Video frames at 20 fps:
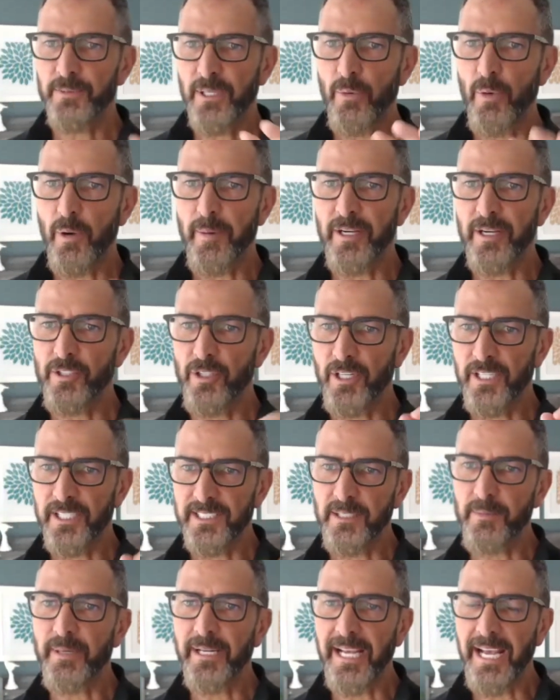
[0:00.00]
I want to make sure, because
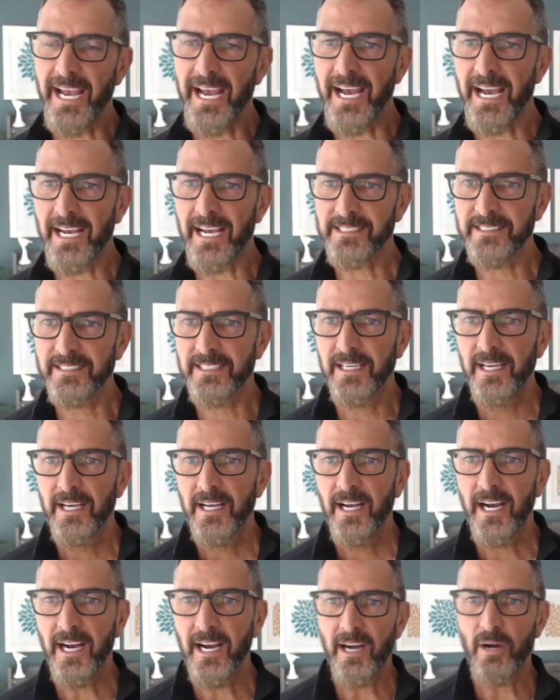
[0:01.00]
somebody asked,
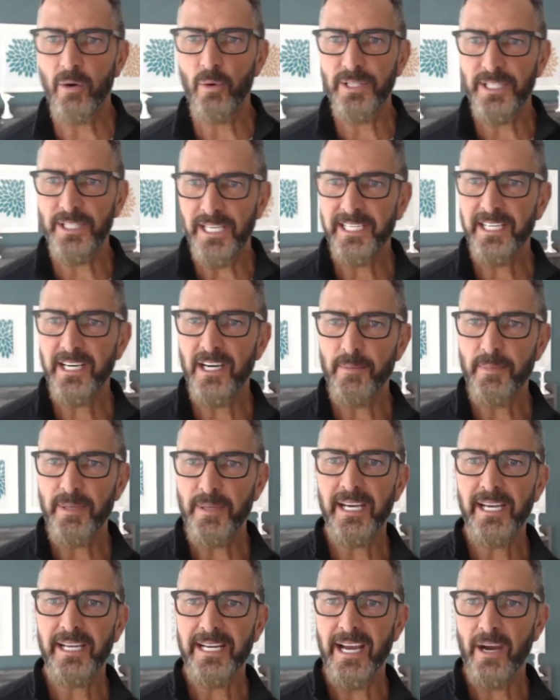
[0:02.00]
when they come
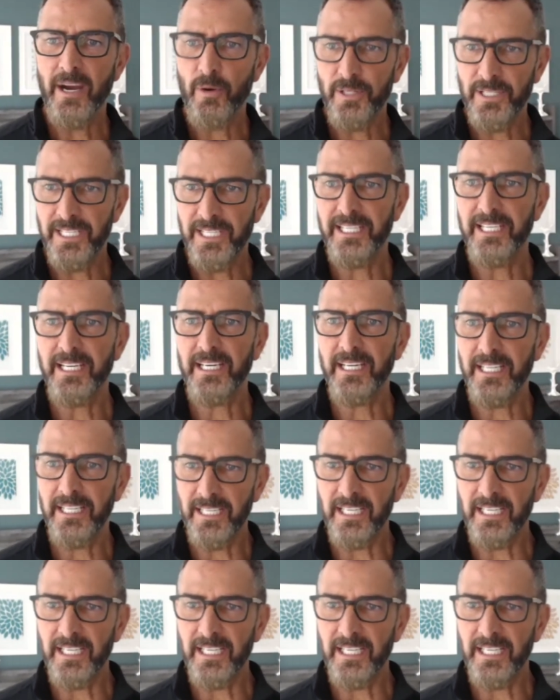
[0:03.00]
in, how are they getting